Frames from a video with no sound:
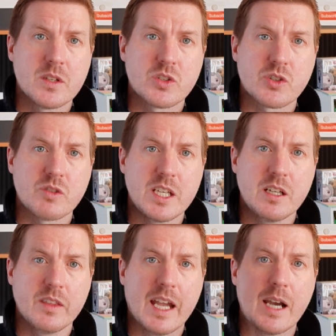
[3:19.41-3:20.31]
screen
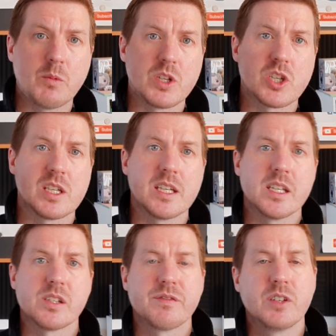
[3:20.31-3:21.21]
on that, which
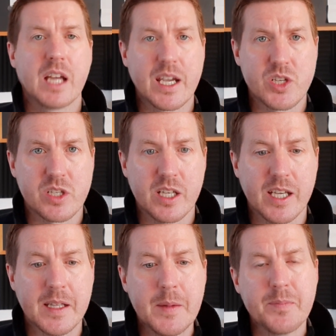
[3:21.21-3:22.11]
is full
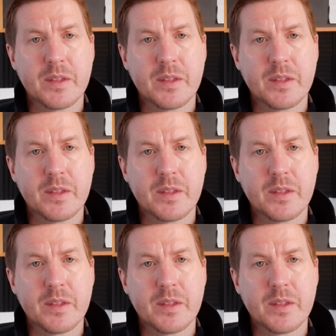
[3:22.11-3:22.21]
HD.